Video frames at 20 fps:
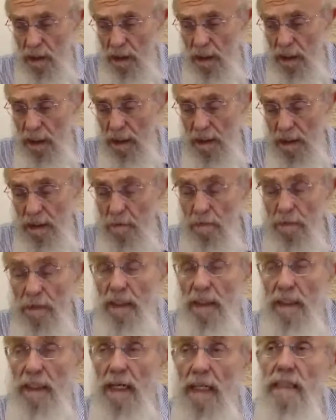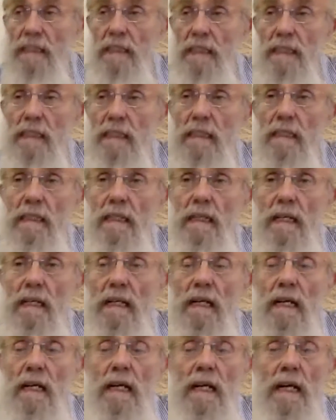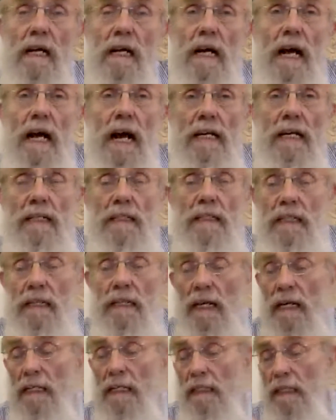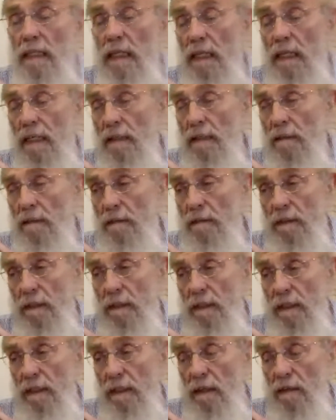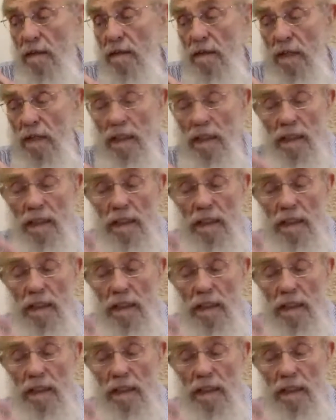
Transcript: it's a big test, and like